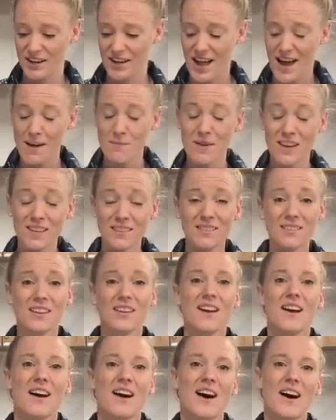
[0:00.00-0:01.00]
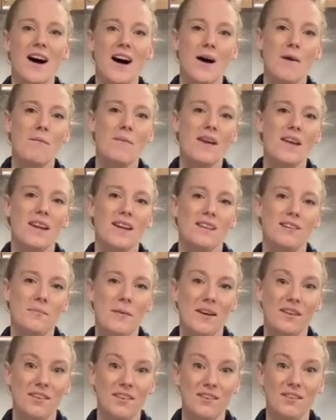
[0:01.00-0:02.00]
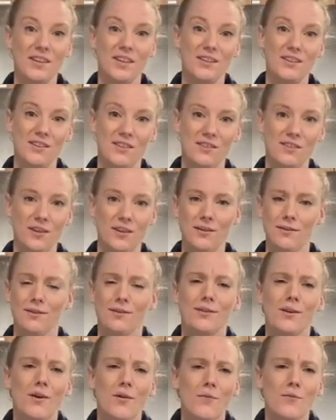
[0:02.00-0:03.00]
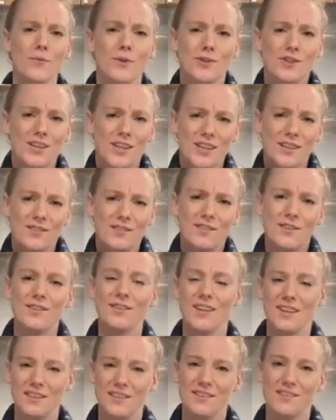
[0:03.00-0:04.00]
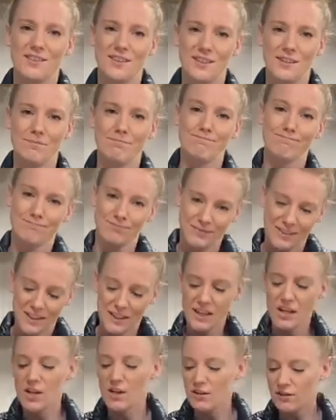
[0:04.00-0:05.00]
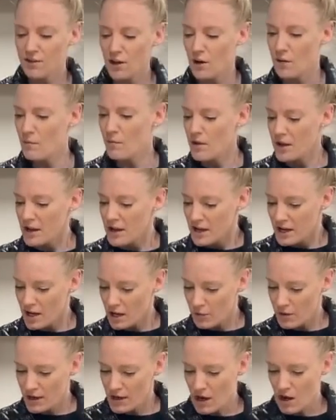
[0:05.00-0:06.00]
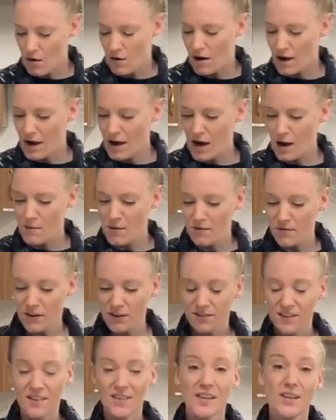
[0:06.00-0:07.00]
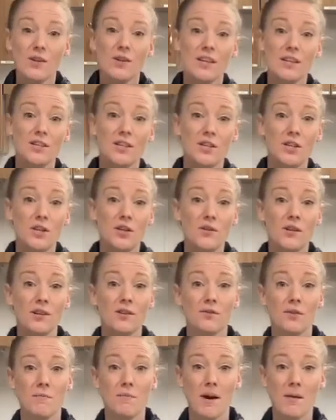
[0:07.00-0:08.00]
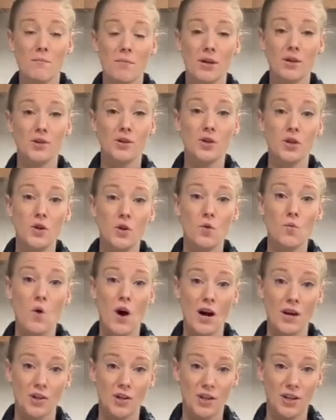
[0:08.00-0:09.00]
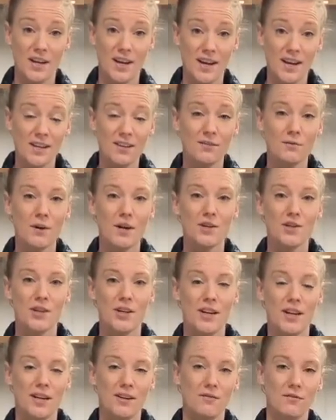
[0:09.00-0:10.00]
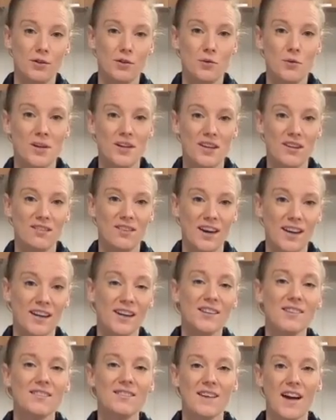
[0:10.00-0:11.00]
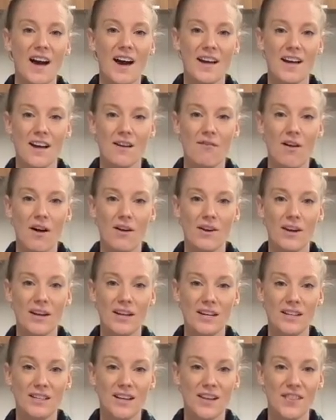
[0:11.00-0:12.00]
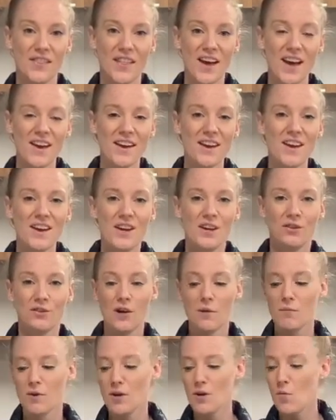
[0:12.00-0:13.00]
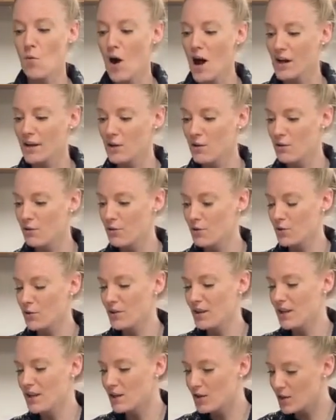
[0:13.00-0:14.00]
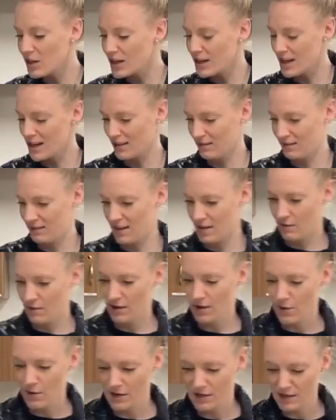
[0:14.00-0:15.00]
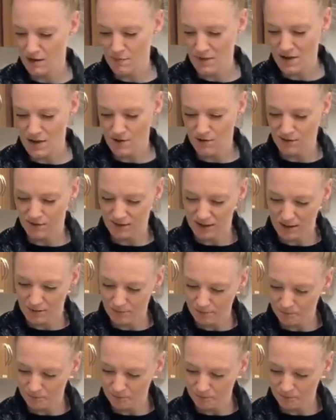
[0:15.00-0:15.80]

cabinets, and it's basically a dessert. So which kids don't like dessert? So here we go. The first thing that you need to do is remember to wash your hands. Wash your hands for 20 seconds. I have already done that, so I'm going to walk you through the ingredients that we're going to be using.